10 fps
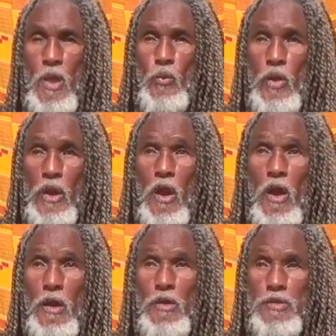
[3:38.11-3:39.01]

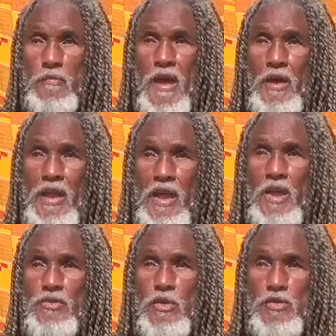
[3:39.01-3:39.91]
regardless of how the
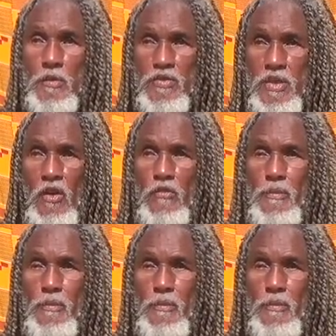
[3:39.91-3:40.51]
interests of self